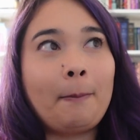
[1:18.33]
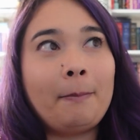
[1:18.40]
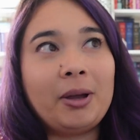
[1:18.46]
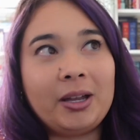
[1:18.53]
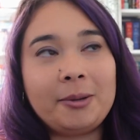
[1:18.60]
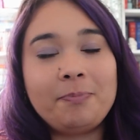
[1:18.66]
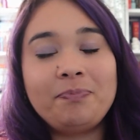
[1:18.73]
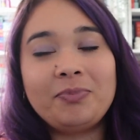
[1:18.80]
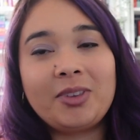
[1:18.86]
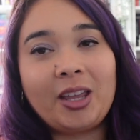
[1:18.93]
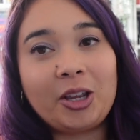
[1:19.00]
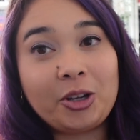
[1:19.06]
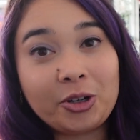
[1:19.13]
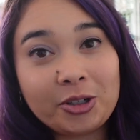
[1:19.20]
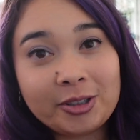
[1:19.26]
But I
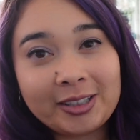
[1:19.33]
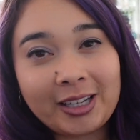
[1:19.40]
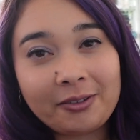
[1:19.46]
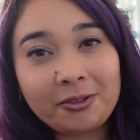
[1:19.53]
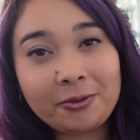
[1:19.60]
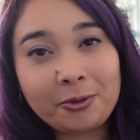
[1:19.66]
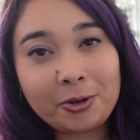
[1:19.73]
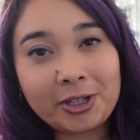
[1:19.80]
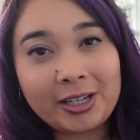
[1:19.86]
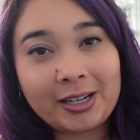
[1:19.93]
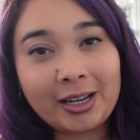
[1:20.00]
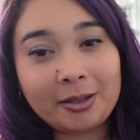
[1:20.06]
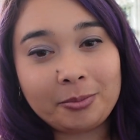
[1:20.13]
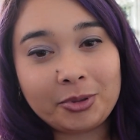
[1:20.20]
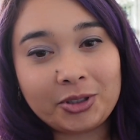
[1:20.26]
currently have a
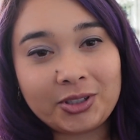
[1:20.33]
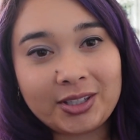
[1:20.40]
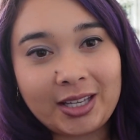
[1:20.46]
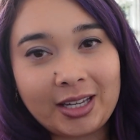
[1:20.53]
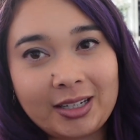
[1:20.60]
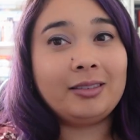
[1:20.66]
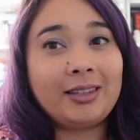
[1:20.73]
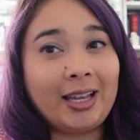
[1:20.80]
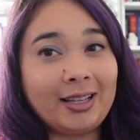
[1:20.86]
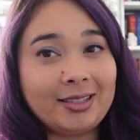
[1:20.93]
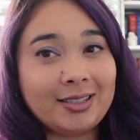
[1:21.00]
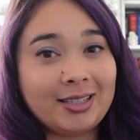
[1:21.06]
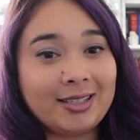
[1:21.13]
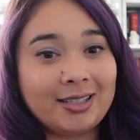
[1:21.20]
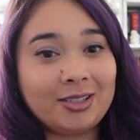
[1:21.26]
49%. That
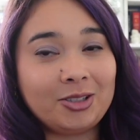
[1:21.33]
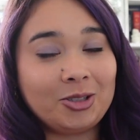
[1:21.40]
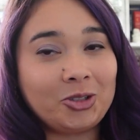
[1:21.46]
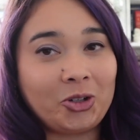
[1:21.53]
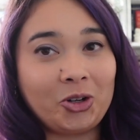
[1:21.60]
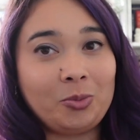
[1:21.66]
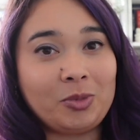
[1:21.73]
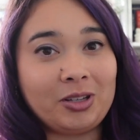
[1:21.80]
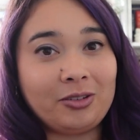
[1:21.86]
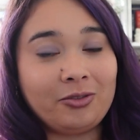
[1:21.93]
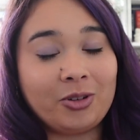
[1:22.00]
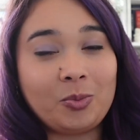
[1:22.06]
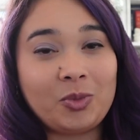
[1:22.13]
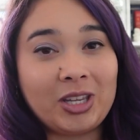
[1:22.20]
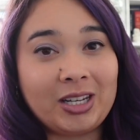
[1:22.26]
doesn't deter me
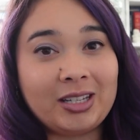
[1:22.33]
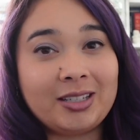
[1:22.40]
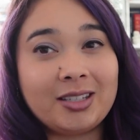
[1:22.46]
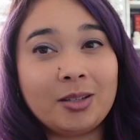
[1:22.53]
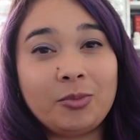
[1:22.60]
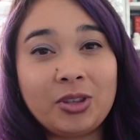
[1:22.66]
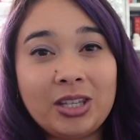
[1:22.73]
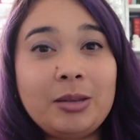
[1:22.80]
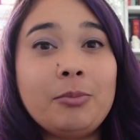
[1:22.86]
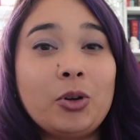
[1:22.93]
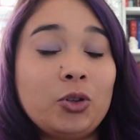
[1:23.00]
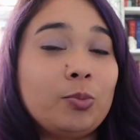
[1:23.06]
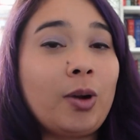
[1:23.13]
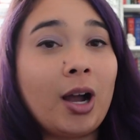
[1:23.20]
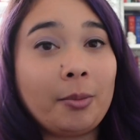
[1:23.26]
from getting some of the
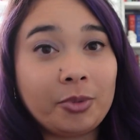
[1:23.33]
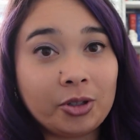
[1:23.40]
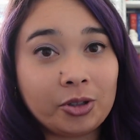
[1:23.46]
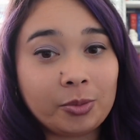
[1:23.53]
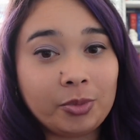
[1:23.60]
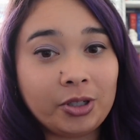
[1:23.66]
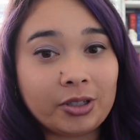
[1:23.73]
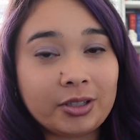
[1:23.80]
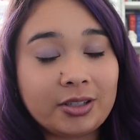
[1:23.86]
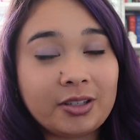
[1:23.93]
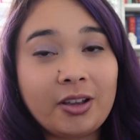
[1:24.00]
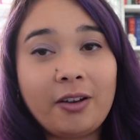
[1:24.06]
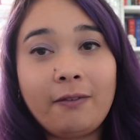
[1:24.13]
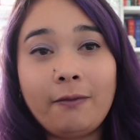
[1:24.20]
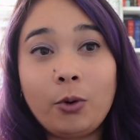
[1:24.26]
most popular books.
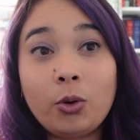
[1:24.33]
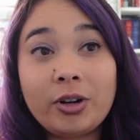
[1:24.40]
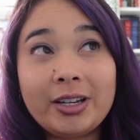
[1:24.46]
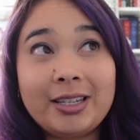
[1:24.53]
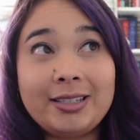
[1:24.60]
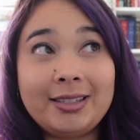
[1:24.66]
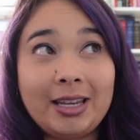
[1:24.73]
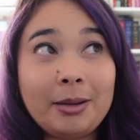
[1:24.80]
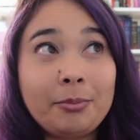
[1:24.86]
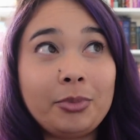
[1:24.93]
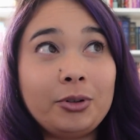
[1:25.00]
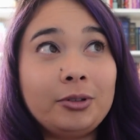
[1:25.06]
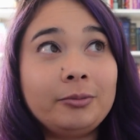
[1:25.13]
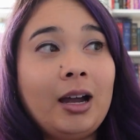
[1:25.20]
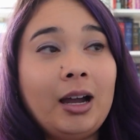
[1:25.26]
For
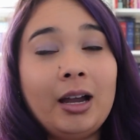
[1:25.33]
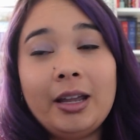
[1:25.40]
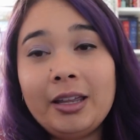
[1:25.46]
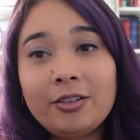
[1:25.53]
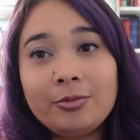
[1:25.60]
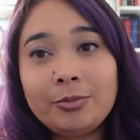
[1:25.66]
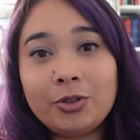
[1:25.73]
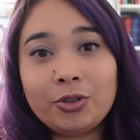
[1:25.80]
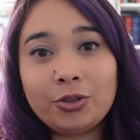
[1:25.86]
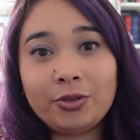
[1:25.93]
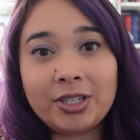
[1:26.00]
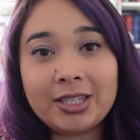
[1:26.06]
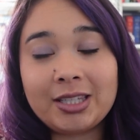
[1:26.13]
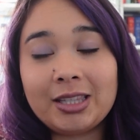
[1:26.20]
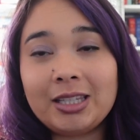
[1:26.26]
example, I have most
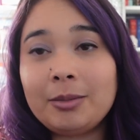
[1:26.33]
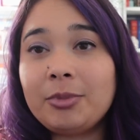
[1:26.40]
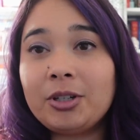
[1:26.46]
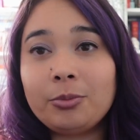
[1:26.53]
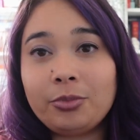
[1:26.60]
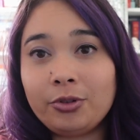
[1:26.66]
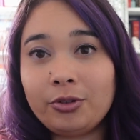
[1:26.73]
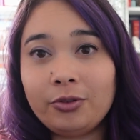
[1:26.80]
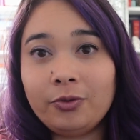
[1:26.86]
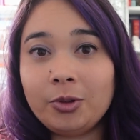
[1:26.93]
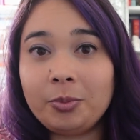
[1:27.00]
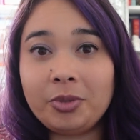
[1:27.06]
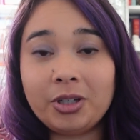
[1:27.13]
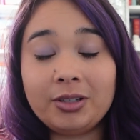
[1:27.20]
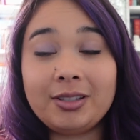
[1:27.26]
recently been approved for
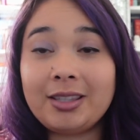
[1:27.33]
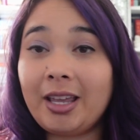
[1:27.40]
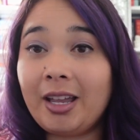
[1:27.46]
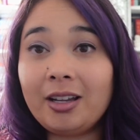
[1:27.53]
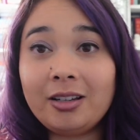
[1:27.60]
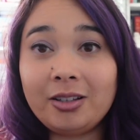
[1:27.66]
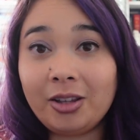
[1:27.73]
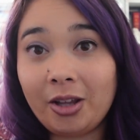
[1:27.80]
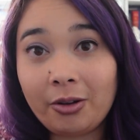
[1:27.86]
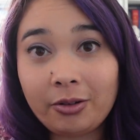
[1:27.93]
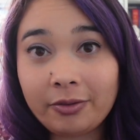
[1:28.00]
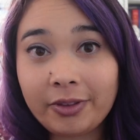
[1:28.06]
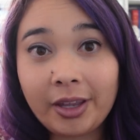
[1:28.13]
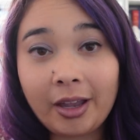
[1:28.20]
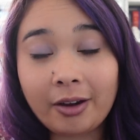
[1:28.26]
books like Glow
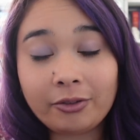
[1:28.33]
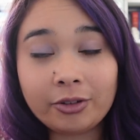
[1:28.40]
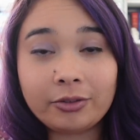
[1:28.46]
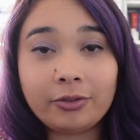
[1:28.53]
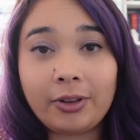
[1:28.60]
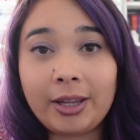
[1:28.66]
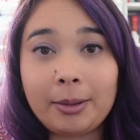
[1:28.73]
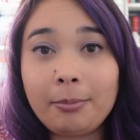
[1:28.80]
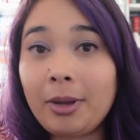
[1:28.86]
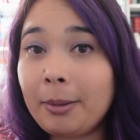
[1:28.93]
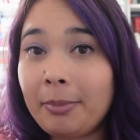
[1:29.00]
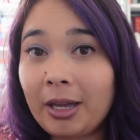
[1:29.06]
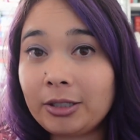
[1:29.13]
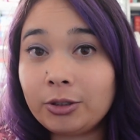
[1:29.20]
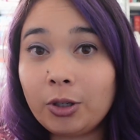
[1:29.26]
of the Everflame by
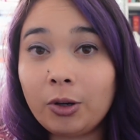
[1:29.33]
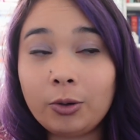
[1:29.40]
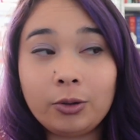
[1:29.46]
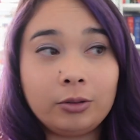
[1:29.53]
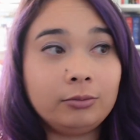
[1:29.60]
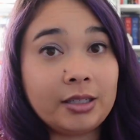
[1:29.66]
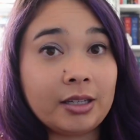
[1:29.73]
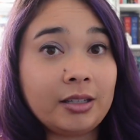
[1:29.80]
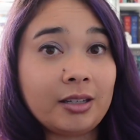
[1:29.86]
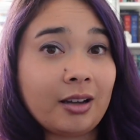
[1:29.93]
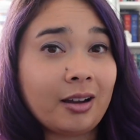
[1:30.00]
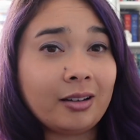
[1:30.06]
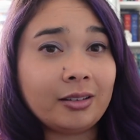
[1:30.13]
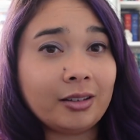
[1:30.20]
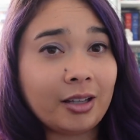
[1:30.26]
Pen Cole, Yin
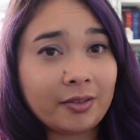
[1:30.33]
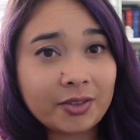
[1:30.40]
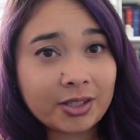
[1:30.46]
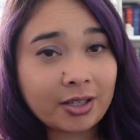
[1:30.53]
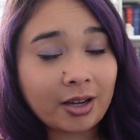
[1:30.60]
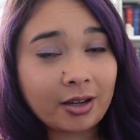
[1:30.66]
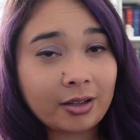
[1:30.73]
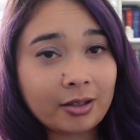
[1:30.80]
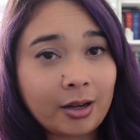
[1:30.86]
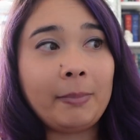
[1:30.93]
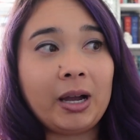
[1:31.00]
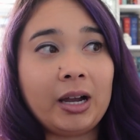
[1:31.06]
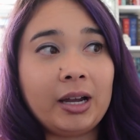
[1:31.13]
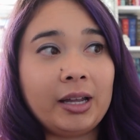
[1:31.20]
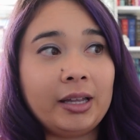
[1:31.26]
Yang Love Song
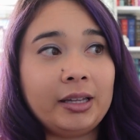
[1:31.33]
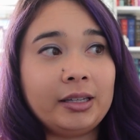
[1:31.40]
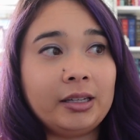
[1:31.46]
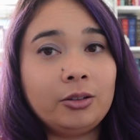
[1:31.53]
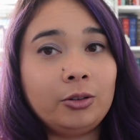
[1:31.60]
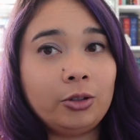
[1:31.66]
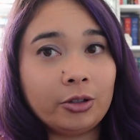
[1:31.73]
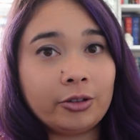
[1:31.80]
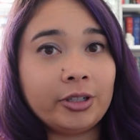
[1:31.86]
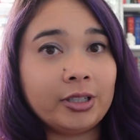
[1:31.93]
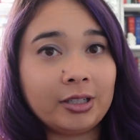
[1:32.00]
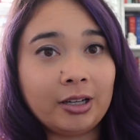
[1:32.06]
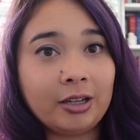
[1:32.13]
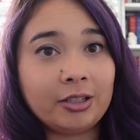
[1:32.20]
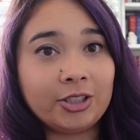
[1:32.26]
by Lauren
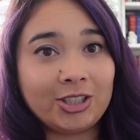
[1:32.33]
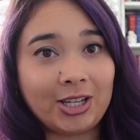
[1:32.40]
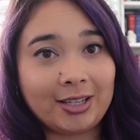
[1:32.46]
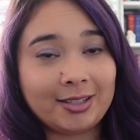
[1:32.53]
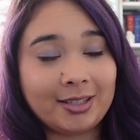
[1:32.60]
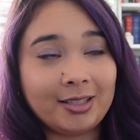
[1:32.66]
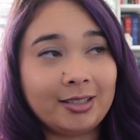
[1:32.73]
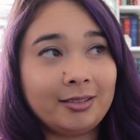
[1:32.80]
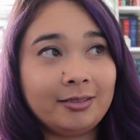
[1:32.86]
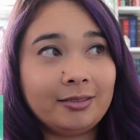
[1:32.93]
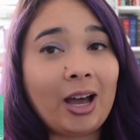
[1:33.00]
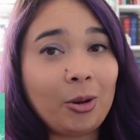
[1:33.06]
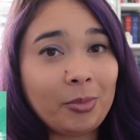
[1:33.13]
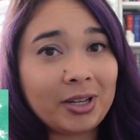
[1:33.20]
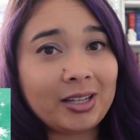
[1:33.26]
Kung Jessen,
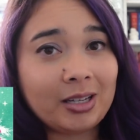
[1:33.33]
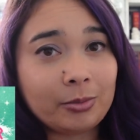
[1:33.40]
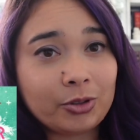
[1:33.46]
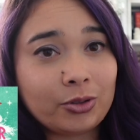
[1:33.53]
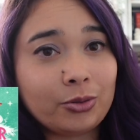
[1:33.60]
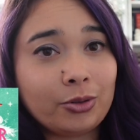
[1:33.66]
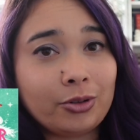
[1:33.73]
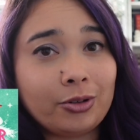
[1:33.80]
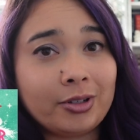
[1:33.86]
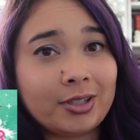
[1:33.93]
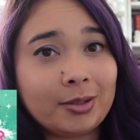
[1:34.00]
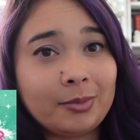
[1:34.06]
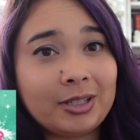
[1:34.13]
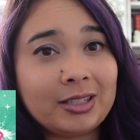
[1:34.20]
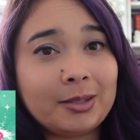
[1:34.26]
How My Neighbor Stole
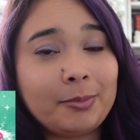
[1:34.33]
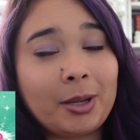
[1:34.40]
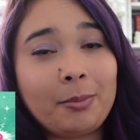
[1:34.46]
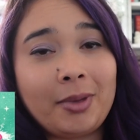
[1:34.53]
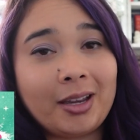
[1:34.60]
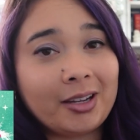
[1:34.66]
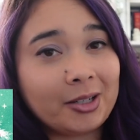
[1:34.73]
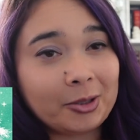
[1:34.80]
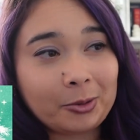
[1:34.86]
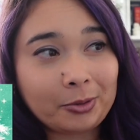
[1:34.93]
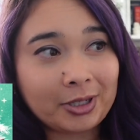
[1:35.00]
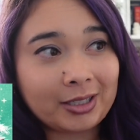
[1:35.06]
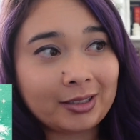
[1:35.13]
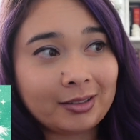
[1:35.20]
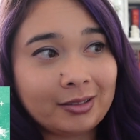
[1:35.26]
Christmas by Megan
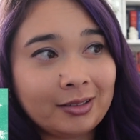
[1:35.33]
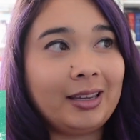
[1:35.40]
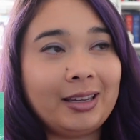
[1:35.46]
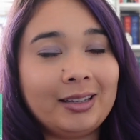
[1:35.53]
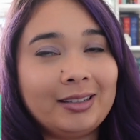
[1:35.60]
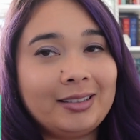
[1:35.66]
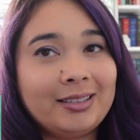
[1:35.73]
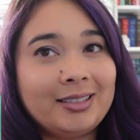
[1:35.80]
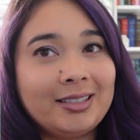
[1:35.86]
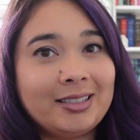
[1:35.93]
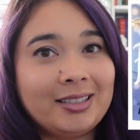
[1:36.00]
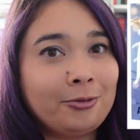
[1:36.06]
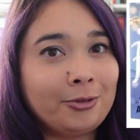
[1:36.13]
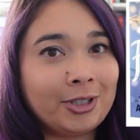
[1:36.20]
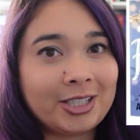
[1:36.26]
Quinn, and
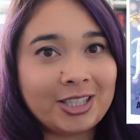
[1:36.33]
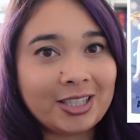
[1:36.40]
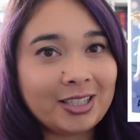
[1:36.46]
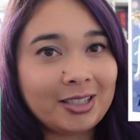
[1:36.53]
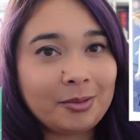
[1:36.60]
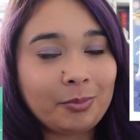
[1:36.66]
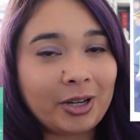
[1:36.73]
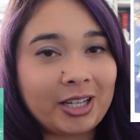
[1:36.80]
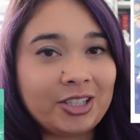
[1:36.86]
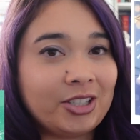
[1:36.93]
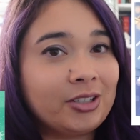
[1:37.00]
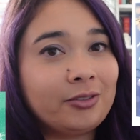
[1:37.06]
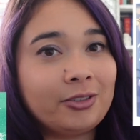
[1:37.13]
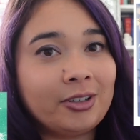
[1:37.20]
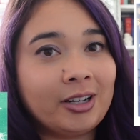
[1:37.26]
Frigid by
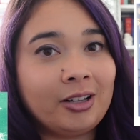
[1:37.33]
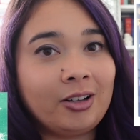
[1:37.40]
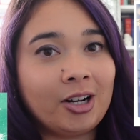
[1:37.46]
Jennifer L.